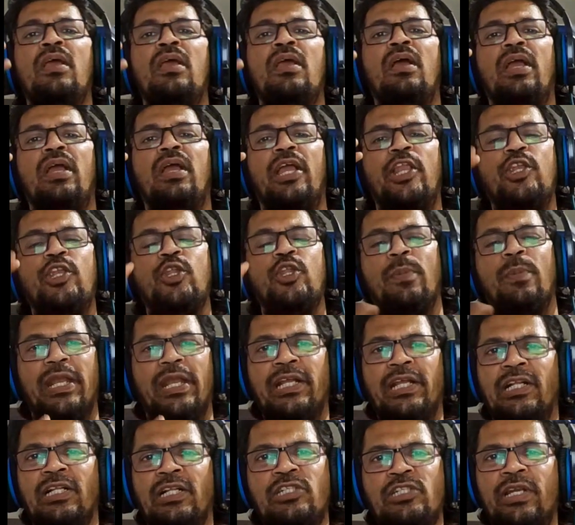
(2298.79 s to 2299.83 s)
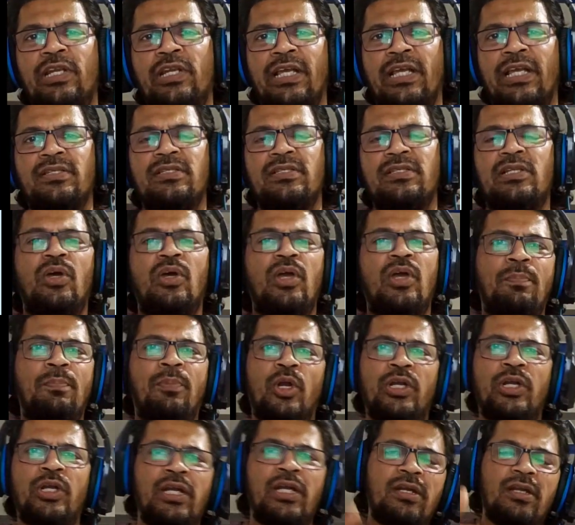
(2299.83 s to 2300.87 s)
In numericals on Hess's law,
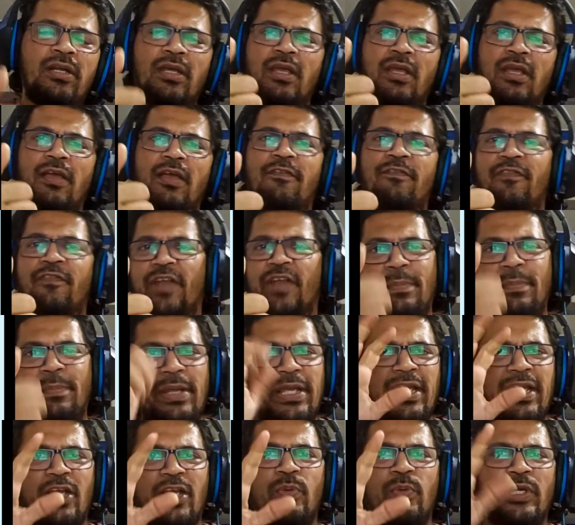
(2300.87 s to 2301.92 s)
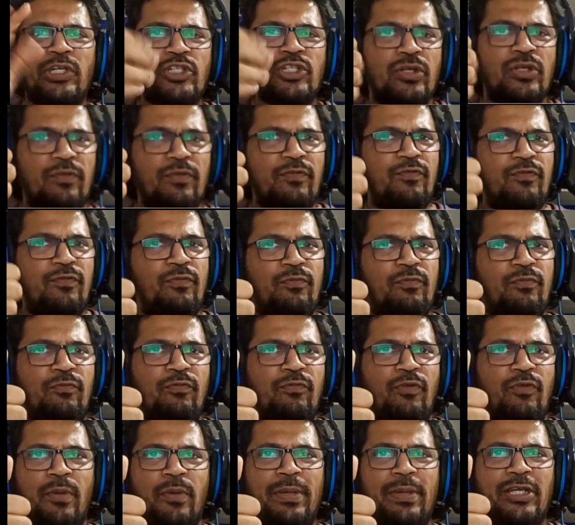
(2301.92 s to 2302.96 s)
important framing equation.
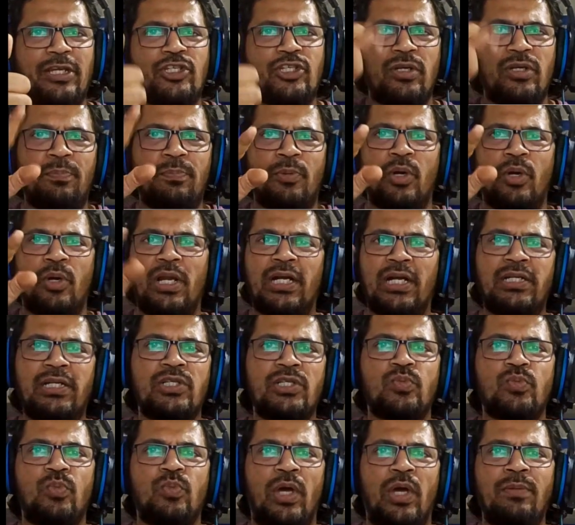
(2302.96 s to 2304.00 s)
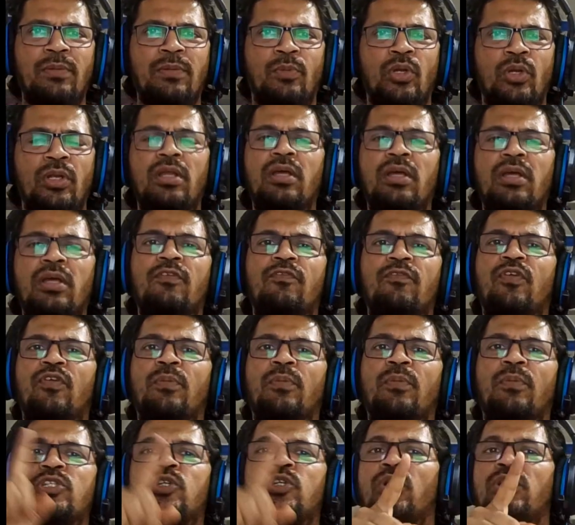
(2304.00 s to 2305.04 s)
Formation, product is 1 mole from
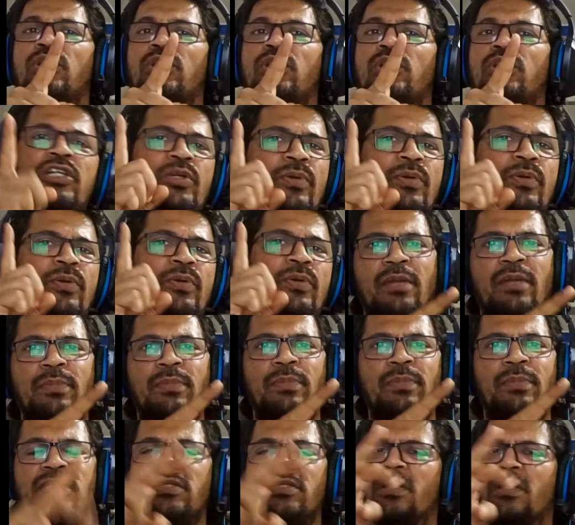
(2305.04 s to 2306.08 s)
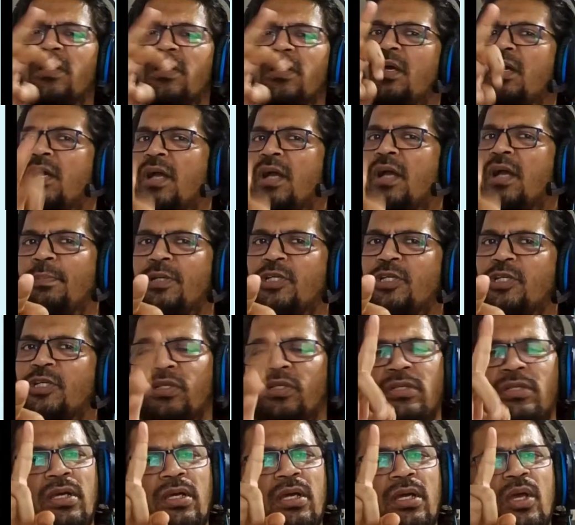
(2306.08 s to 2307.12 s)
its constituent elements. Combustion,
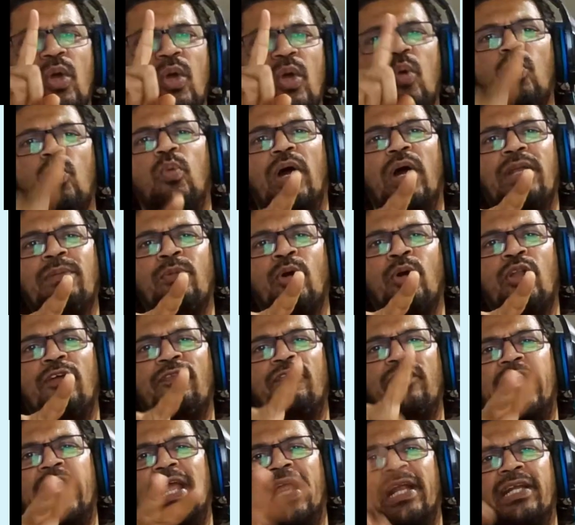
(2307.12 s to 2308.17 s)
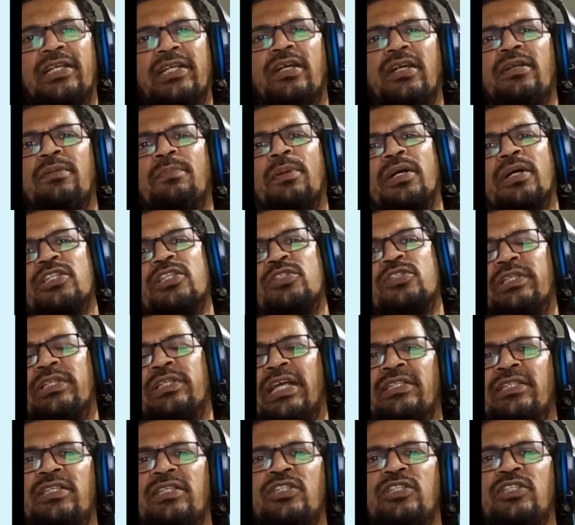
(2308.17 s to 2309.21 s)
1 mole of reactant burns with
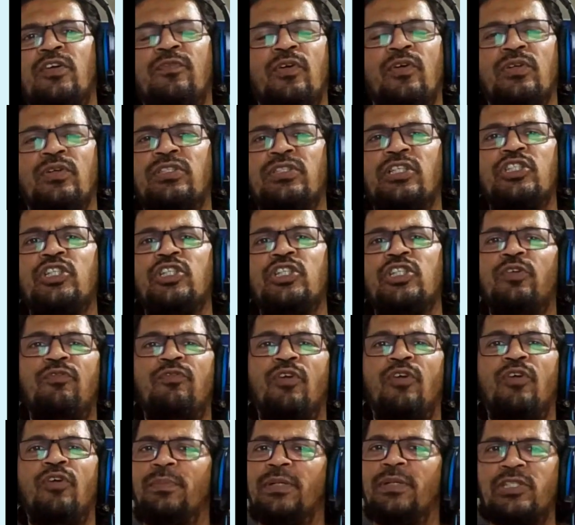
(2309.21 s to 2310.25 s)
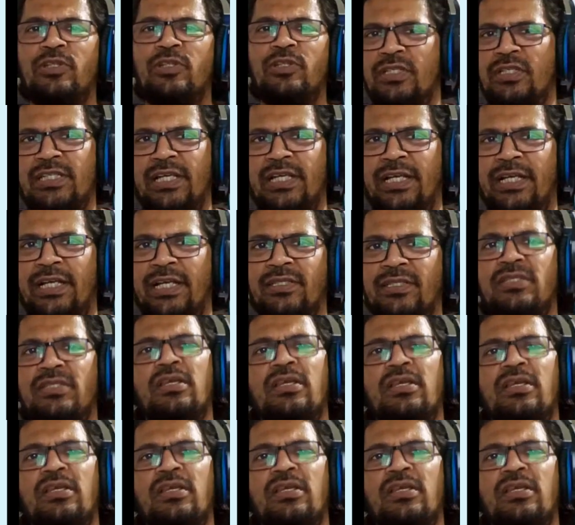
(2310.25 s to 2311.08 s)
excess of oxygen to form its oxides.